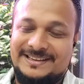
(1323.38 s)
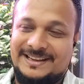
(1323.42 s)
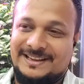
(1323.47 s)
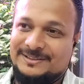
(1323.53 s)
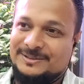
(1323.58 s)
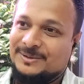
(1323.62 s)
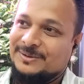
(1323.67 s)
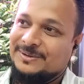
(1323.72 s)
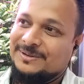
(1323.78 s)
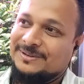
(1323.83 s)

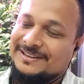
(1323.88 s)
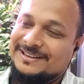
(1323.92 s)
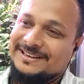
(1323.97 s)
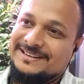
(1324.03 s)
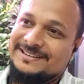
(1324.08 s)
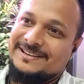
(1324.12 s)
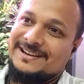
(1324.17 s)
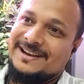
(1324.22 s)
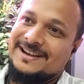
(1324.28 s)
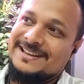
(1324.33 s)
yeah, so
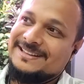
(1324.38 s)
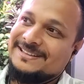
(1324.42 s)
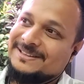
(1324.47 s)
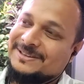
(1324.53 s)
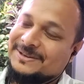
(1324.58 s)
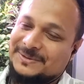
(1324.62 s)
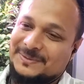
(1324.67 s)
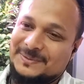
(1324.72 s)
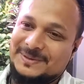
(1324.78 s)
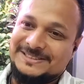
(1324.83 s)

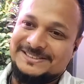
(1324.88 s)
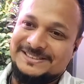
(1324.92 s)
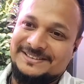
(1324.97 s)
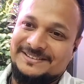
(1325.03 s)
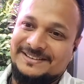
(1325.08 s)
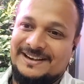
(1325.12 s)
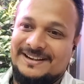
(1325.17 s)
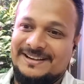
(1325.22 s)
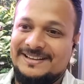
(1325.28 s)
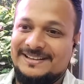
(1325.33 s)
regarding your
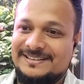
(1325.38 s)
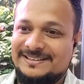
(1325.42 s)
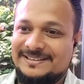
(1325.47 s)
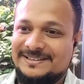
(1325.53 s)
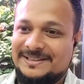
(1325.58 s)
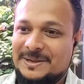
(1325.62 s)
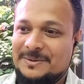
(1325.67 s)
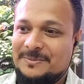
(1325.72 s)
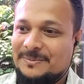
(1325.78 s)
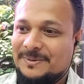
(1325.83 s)
question
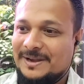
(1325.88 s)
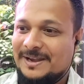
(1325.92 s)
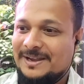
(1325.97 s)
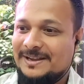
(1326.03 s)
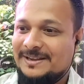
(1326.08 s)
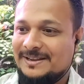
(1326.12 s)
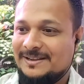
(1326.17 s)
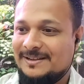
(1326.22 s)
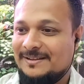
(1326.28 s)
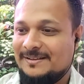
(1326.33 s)
regarding them,
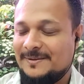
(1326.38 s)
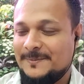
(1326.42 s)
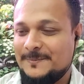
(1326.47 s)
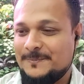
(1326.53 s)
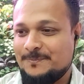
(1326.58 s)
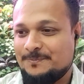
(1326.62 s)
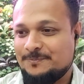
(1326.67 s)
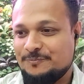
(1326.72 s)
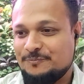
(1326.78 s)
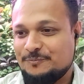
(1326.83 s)
right?
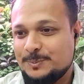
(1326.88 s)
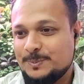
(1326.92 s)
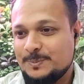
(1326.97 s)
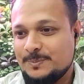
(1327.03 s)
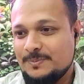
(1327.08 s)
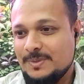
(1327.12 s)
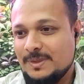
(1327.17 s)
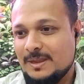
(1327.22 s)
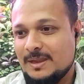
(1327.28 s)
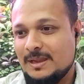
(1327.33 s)

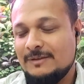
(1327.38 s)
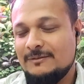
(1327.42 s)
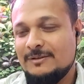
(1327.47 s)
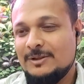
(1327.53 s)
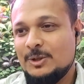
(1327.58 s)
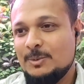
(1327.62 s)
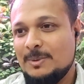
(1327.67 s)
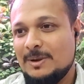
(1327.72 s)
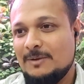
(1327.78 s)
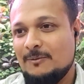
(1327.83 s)

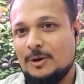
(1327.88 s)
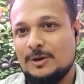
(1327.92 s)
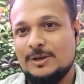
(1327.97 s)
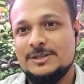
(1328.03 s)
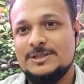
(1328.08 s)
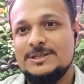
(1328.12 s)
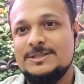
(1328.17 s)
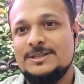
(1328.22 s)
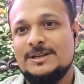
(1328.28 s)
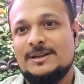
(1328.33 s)
Even though my
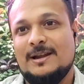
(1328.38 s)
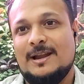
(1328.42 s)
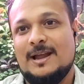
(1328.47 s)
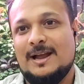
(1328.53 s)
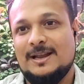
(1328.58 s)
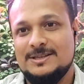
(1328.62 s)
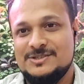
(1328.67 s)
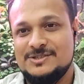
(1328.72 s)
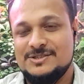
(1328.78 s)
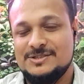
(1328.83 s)
water change are
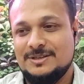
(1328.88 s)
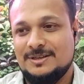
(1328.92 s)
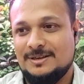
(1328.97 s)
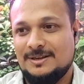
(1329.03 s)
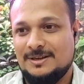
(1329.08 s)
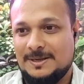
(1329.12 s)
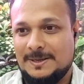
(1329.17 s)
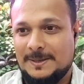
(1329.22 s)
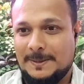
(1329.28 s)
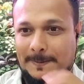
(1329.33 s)
large,
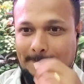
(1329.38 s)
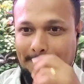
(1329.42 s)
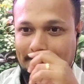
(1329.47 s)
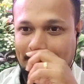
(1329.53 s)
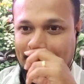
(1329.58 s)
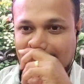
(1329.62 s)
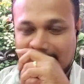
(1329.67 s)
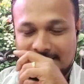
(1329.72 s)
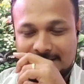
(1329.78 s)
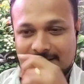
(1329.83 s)

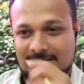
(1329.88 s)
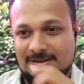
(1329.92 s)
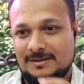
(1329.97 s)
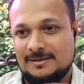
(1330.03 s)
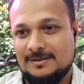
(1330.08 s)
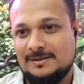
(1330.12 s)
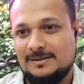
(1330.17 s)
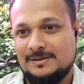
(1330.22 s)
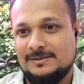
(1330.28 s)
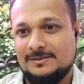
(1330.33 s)
but
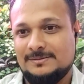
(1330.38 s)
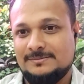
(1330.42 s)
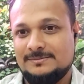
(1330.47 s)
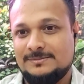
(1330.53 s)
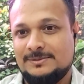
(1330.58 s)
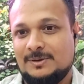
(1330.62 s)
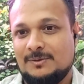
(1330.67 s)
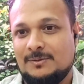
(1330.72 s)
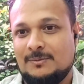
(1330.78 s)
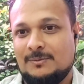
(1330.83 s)

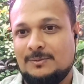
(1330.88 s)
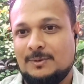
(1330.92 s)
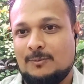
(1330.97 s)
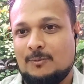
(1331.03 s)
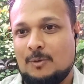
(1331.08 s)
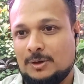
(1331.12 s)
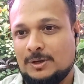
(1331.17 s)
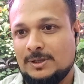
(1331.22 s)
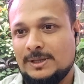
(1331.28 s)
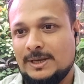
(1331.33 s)

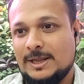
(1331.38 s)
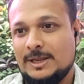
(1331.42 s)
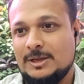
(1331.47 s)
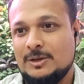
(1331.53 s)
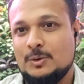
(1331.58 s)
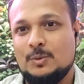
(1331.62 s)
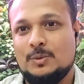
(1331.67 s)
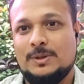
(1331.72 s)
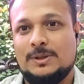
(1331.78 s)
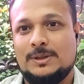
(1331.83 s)
the water that I
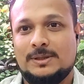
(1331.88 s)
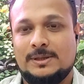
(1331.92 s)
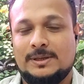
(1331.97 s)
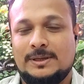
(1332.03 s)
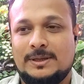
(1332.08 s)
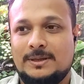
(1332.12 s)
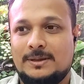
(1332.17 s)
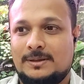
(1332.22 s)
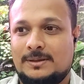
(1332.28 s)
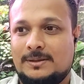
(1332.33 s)
use
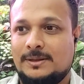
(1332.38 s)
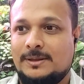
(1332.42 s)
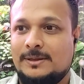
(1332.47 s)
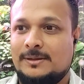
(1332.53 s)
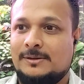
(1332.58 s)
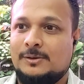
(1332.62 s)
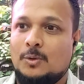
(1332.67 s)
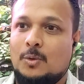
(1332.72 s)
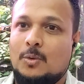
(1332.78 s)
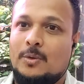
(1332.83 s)
is
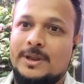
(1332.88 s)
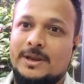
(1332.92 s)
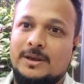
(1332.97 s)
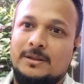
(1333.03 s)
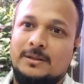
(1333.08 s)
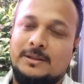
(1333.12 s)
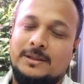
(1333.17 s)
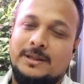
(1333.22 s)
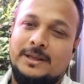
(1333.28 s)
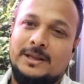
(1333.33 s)
stored
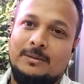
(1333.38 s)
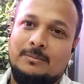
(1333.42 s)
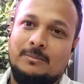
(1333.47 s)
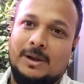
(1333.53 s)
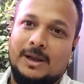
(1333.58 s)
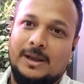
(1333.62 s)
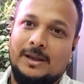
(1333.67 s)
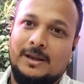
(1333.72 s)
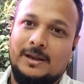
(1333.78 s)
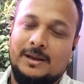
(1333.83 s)
in
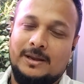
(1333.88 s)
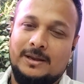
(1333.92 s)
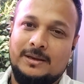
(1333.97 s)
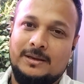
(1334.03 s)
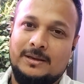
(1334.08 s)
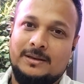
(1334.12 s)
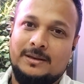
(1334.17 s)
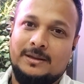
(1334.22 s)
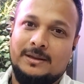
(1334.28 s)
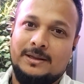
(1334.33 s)

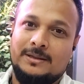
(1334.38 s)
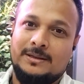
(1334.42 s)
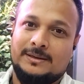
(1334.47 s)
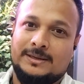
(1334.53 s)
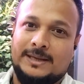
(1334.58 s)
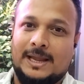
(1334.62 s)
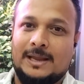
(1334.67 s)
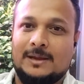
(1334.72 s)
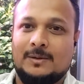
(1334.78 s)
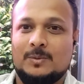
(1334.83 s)

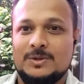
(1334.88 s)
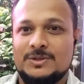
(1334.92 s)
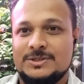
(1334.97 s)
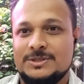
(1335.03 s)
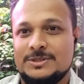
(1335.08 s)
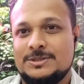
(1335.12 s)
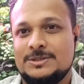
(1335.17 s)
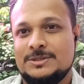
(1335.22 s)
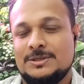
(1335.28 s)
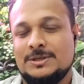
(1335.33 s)
the tank,
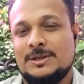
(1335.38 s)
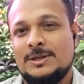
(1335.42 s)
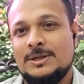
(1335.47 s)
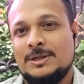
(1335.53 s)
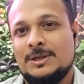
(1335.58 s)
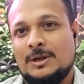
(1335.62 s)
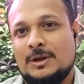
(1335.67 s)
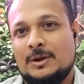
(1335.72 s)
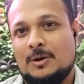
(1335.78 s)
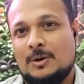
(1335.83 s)
which is
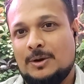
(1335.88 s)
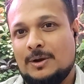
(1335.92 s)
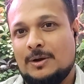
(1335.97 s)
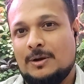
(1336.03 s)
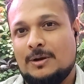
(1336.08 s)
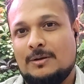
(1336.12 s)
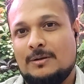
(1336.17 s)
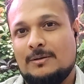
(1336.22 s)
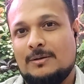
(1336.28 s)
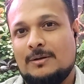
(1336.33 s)

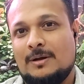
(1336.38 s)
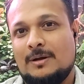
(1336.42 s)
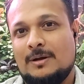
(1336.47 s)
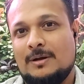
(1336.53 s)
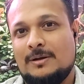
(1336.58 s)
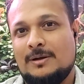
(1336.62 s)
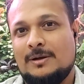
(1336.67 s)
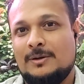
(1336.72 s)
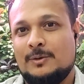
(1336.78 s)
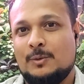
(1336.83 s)
or
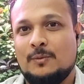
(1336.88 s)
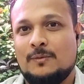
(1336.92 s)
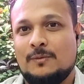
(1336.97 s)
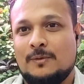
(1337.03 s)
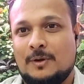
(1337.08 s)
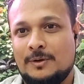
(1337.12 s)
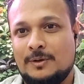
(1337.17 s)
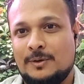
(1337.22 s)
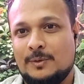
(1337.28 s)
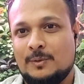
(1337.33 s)
a roof
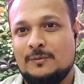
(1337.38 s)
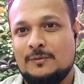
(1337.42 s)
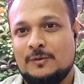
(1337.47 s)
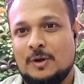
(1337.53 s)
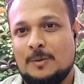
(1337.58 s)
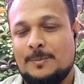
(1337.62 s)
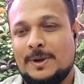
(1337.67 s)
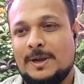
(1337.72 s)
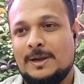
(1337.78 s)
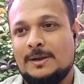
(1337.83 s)
on a
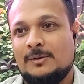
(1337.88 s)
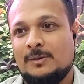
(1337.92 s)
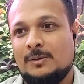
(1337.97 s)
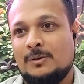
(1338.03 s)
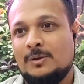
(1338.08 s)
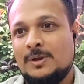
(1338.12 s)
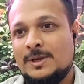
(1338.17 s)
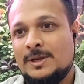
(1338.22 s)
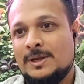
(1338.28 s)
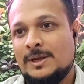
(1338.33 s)
rooftop, right?
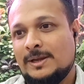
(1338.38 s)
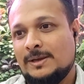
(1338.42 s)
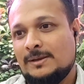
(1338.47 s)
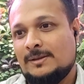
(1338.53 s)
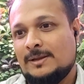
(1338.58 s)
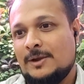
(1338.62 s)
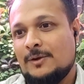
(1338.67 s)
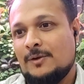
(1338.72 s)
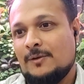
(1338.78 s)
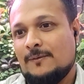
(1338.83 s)
So
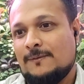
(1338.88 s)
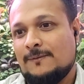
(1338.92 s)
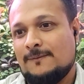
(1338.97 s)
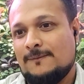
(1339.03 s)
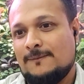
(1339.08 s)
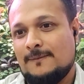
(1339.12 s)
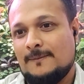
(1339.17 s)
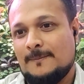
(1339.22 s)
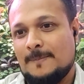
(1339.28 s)
it's kind of